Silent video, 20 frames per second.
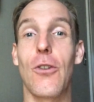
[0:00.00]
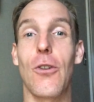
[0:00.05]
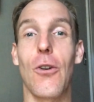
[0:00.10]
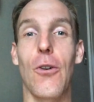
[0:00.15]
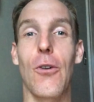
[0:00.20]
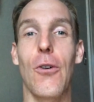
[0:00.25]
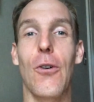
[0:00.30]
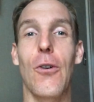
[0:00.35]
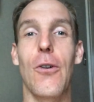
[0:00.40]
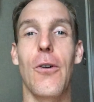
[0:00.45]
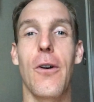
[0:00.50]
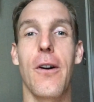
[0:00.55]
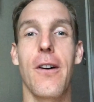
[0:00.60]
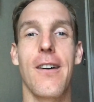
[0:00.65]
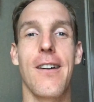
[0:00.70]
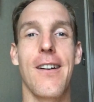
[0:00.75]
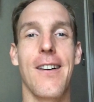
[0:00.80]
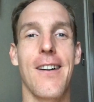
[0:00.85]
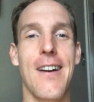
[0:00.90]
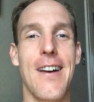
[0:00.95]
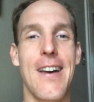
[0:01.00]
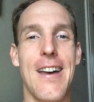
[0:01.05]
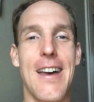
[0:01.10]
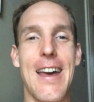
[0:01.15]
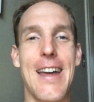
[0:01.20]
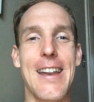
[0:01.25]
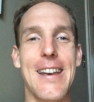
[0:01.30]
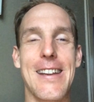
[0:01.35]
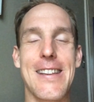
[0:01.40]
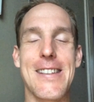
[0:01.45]
No.
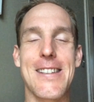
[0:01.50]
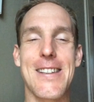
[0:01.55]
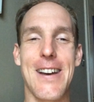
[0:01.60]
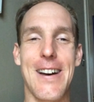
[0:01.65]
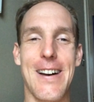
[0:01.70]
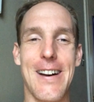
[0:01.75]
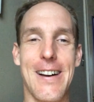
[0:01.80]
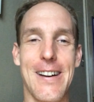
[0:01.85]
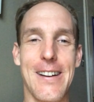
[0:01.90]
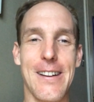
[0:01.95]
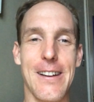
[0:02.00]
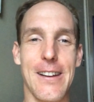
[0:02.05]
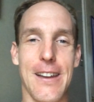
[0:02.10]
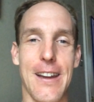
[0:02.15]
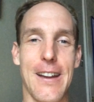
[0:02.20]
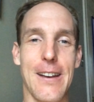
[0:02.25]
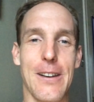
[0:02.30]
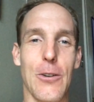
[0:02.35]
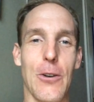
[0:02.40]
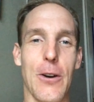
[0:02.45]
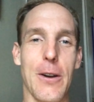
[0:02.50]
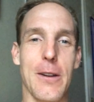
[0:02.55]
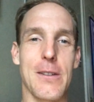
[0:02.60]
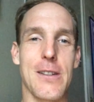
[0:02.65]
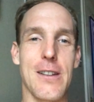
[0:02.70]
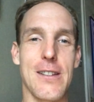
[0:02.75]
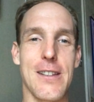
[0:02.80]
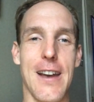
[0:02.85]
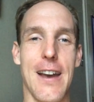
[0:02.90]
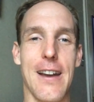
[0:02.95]
And it's, again, going
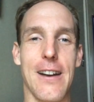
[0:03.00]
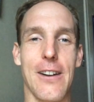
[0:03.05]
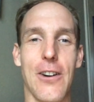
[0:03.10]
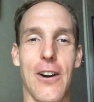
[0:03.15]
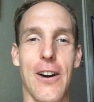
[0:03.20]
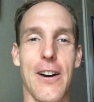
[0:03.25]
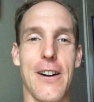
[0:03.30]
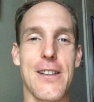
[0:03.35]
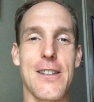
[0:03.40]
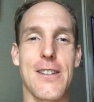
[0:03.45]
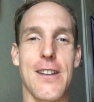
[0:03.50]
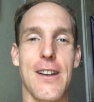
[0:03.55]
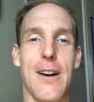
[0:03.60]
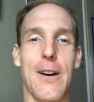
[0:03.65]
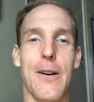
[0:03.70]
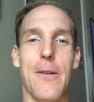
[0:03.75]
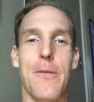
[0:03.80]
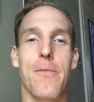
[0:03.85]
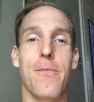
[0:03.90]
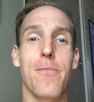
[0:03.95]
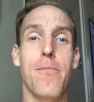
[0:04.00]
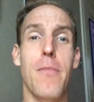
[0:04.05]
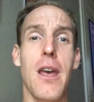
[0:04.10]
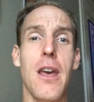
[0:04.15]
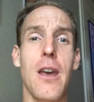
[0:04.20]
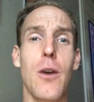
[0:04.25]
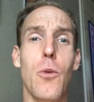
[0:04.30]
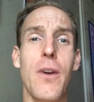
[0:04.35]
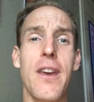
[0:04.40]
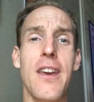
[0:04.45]
to Diana Carr, it's,
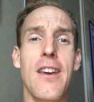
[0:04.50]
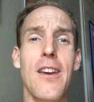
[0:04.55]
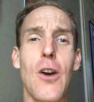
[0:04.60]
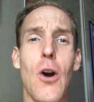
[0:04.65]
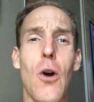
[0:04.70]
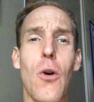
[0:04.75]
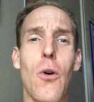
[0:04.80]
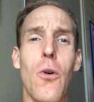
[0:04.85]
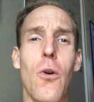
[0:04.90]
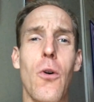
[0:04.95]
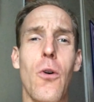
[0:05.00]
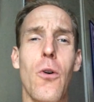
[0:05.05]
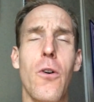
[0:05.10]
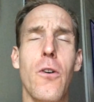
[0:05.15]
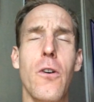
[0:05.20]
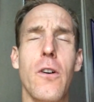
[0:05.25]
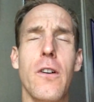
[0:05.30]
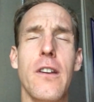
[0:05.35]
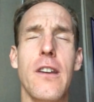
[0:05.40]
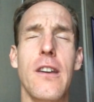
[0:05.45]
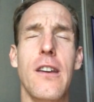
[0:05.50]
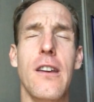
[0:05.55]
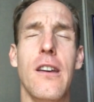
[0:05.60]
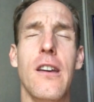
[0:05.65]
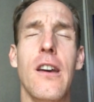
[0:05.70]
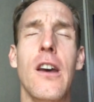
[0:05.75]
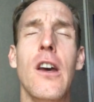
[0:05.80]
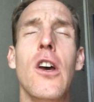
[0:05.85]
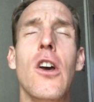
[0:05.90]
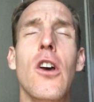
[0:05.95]
may we only
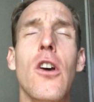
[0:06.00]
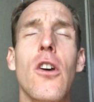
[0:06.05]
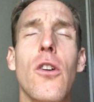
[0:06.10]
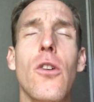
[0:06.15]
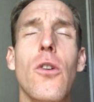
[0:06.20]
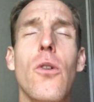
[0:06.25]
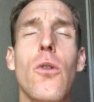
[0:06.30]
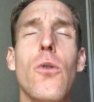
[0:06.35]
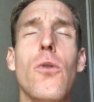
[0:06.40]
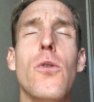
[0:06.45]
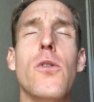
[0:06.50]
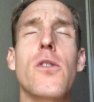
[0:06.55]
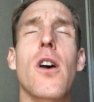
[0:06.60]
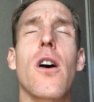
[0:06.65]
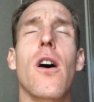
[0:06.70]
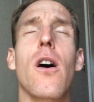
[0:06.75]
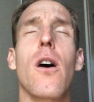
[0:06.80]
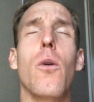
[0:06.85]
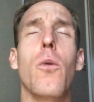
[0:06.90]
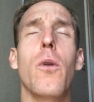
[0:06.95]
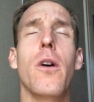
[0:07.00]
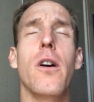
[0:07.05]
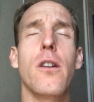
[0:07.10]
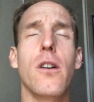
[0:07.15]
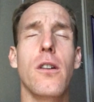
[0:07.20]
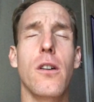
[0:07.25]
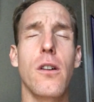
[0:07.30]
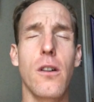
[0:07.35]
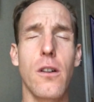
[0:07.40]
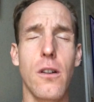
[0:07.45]
use our
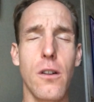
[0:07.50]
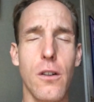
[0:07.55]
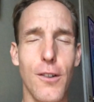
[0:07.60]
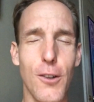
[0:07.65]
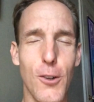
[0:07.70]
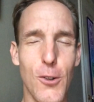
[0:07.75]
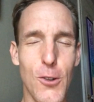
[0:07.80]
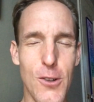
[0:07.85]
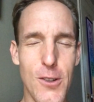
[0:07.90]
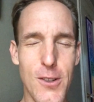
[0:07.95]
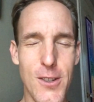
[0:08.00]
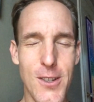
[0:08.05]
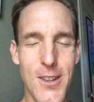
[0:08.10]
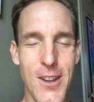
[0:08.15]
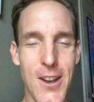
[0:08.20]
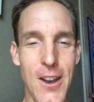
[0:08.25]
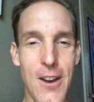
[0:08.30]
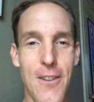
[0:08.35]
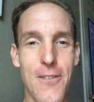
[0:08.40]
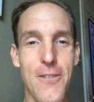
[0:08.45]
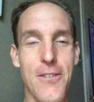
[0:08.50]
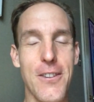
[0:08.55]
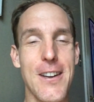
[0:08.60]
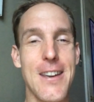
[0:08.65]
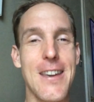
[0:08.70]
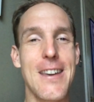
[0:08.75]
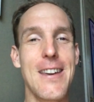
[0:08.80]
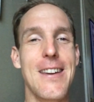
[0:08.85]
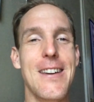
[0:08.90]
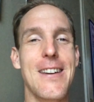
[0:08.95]
words for
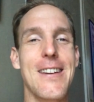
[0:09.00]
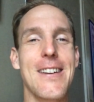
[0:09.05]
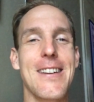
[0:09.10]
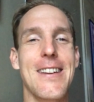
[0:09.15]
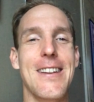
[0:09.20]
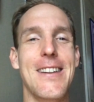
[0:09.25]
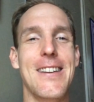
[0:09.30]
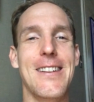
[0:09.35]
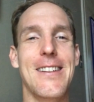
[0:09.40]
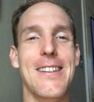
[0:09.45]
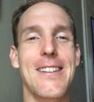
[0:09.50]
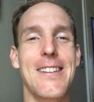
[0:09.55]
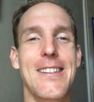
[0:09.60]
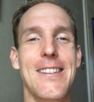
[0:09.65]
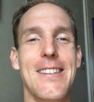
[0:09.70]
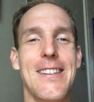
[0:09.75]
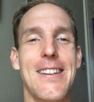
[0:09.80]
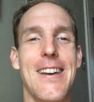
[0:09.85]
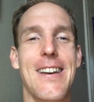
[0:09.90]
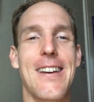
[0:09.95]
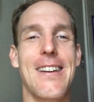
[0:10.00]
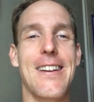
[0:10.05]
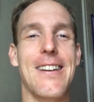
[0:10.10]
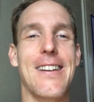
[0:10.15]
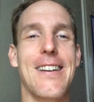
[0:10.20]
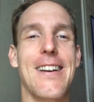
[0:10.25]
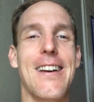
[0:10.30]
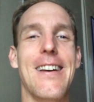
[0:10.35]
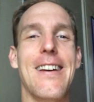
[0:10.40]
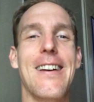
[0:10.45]
healing,
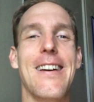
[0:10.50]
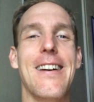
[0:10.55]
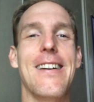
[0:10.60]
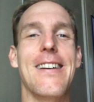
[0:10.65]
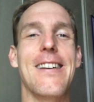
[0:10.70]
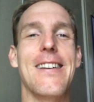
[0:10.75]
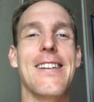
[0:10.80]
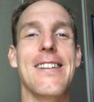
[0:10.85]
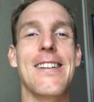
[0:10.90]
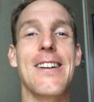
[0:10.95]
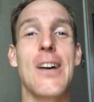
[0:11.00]
yeah.